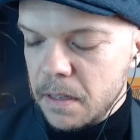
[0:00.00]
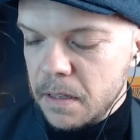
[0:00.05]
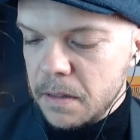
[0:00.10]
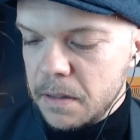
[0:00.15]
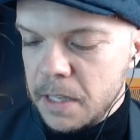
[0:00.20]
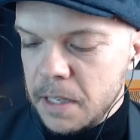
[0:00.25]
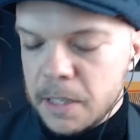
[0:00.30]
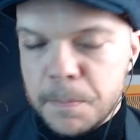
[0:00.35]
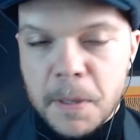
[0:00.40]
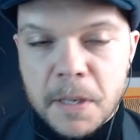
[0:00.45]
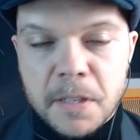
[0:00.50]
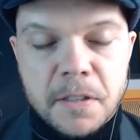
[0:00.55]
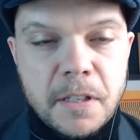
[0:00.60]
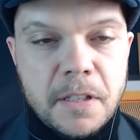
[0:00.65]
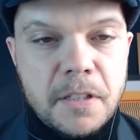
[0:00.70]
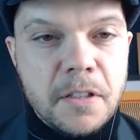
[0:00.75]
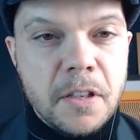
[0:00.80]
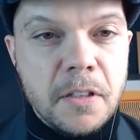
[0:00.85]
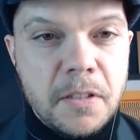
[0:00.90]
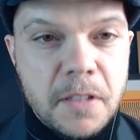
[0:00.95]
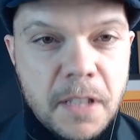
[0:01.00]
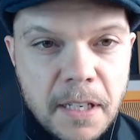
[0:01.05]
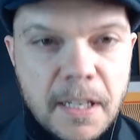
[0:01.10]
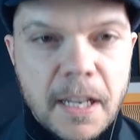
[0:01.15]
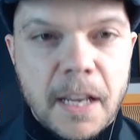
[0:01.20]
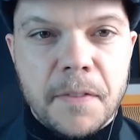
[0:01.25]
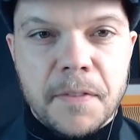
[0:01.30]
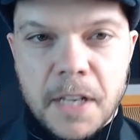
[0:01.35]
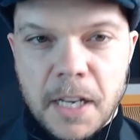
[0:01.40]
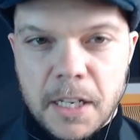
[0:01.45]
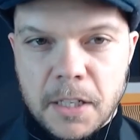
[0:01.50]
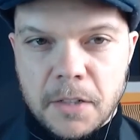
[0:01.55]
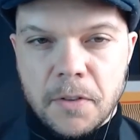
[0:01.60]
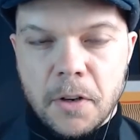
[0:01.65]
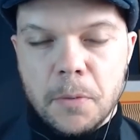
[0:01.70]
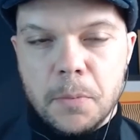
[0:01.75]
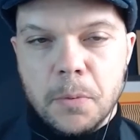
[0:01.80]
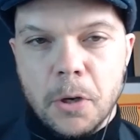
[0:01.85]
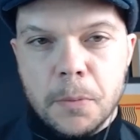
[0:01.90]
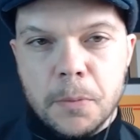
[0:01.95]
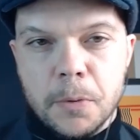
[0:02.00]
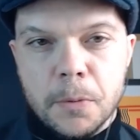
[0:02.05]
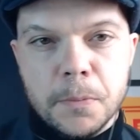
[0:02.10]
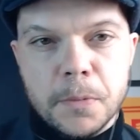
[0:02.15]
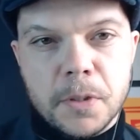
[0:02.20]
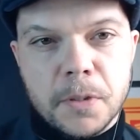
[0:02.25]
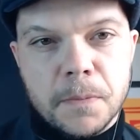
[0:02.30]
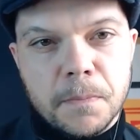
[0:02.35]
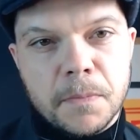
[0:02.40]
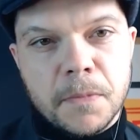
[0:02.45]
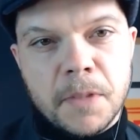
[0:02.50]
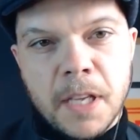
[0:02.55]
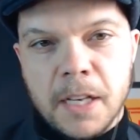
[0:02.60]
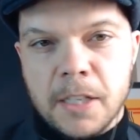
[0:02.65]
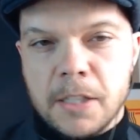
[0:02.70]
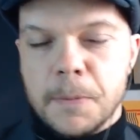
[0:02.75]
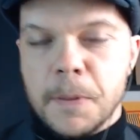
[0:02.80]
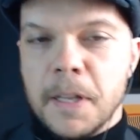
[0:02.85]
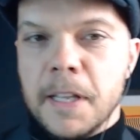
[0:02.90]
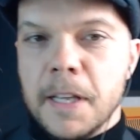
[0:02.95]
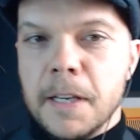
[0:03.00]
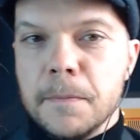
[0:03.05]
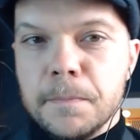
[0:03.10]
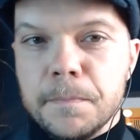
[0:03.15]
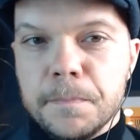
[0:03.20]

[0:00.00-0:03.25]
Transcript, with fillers: this business that did have cash flow problems, tell us about that.